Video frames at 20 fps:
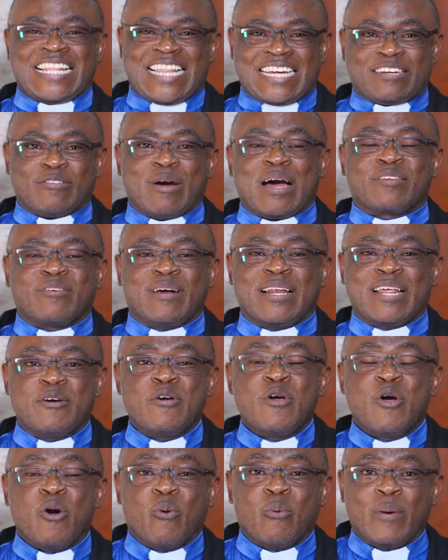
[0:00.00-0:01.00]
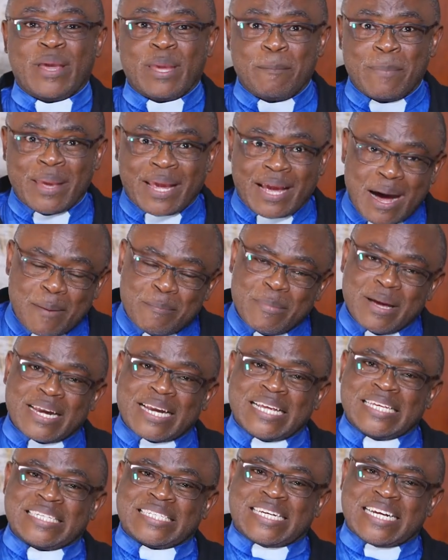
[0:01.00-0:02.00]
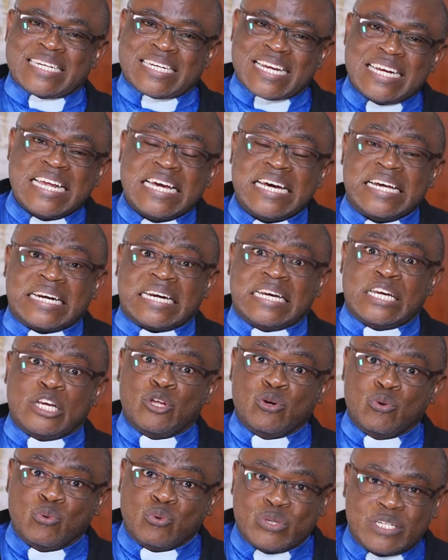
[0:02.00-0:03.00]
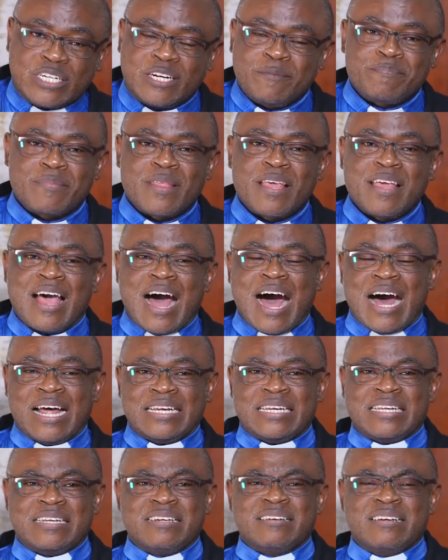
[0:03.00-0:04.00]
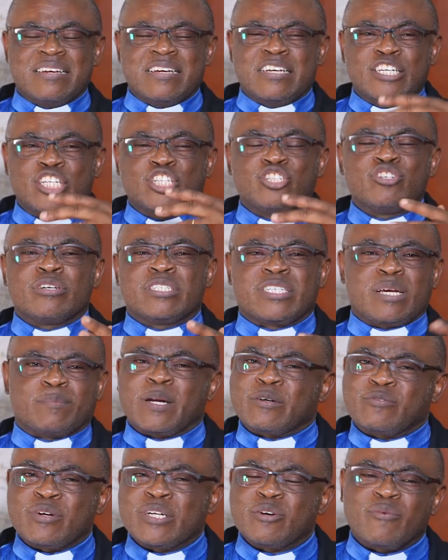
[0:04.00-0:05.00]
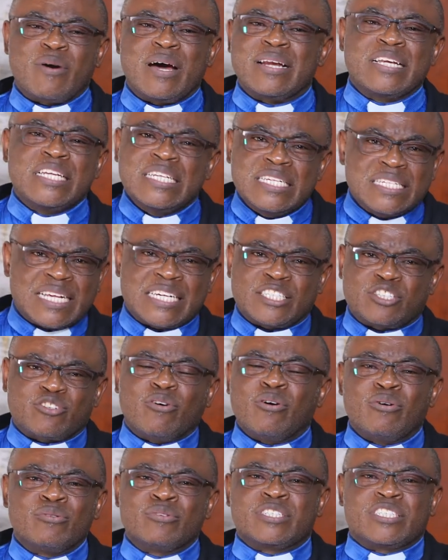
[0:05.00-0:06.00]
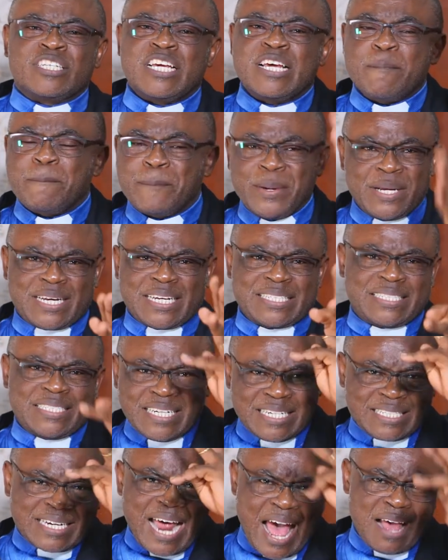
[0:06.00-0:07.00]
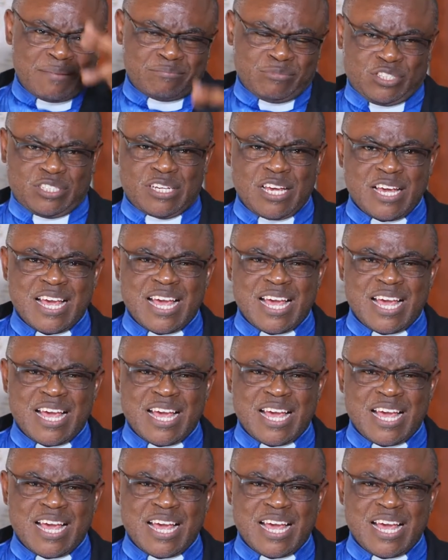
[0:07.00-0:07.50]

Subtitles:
that actually we become reinstated, renewed. And in John chapter 21, Jesus calls Peter 3 times.